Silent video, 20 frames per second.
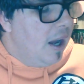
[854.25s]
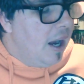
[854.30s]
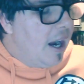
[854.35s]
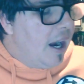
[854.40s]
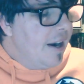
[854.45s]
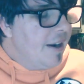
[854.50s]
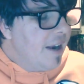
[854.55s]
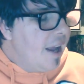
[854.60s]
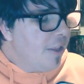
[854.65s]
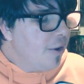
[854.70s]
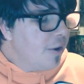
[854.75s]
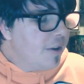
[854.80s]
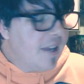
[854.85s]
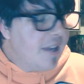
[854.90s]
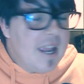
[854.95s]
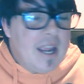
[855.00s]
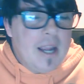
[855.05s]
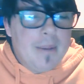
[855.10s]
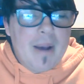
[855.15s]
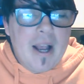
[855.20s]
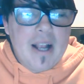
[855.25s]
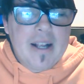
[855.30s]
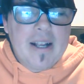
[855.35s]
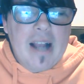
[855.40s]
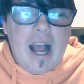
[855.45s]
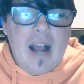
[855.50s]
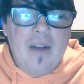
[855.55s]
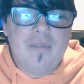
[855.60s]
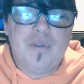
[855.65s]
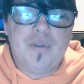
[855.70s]
Another game I
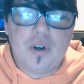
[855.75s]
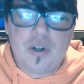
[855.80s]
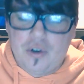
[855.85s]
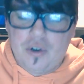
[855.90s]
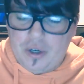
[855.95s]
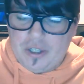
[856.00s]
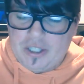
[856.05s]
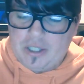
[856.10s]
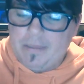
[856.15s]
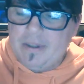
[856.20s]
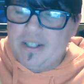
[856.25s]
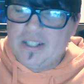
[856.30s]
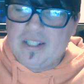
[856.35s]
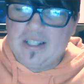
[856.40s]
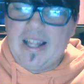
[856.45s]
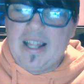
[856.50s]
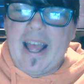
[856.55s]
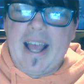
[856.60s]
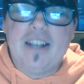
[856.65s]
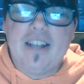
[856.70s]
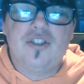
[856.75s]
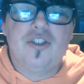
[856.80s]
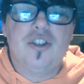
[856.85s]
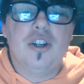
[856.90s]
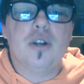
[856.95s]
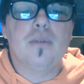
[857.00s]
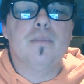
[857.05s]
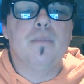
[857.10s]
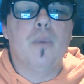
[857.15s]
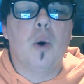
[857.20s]
got for Christmas last
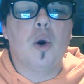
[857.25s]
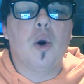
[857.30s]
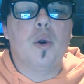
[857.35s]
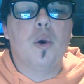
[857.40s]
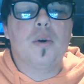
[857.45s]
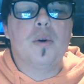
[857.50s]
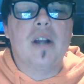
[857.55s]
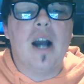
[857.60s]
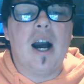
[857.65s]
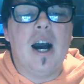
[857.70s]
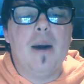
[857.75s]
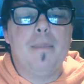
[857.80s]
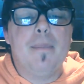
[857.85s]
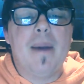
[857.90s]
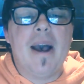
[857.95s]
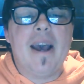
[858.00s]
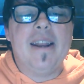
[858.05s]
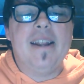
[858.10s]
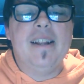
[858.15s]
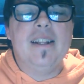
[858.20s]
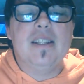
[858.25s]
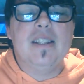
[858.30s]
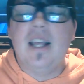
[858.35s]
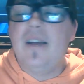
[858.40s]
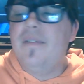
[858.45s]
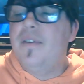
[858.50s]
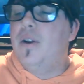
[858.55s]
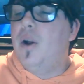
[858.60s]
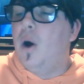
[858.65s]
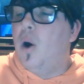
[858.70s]
year, Mortal Kombat
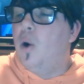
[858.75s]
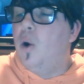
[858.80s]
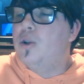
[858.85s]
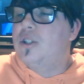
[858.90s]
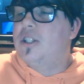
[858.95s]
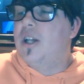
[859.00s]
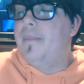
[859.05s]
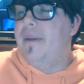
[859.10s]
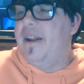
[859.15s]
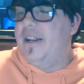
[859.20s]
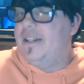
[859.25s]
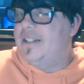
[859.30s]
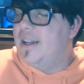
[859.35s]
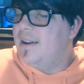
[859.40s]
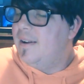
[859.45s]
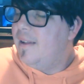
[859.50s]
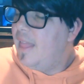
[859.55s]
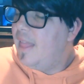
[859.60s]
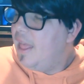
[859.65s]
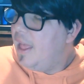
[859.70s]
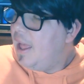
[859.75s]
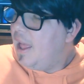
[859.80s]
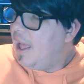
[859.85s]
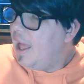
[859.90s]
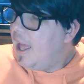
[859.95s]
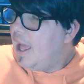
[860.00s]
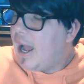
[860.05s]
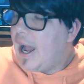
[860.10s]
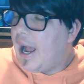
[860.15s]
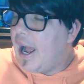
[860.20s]
11 Ultimate.
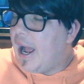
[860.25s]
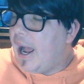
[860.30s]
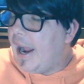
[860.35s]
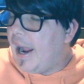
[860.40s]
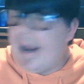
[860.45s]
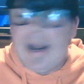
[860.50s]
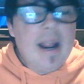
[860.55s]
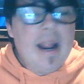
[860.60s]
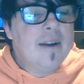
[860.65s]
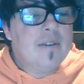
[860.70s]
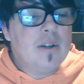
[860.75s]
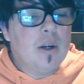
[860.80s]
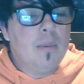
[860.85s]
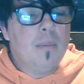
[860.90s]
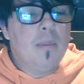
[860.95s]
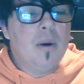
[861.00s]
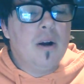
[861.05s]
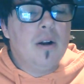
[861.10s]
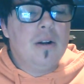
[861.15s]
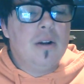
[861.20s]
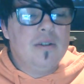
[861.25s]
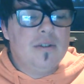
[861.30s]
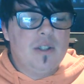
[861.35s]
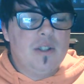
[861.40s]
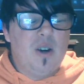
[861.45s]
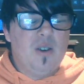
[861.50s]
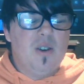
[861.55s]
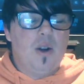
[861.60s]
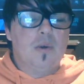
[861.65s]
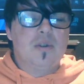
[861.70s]
I have don't
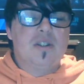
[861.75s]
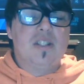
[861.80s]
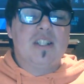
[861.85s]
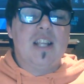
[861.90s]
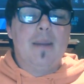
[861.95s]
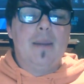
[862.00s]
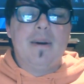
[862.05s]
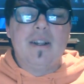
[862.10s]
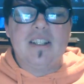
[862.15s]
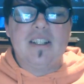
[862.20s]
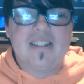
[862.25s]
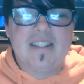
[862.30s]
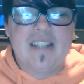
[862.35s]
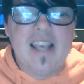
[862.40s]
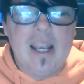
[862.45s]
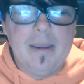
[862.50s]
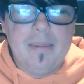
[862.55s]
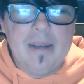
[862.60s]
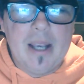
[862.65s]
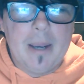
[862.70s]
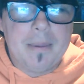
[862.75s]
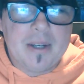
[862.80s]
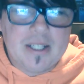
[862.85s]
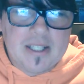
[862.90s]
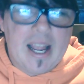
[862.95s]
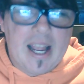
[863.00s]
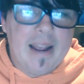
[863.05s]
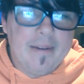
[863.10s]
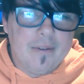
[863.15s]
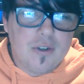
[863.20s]
don't know what to say about this game yet because
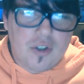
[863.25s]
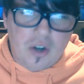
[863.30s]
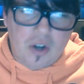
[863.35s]
I haven't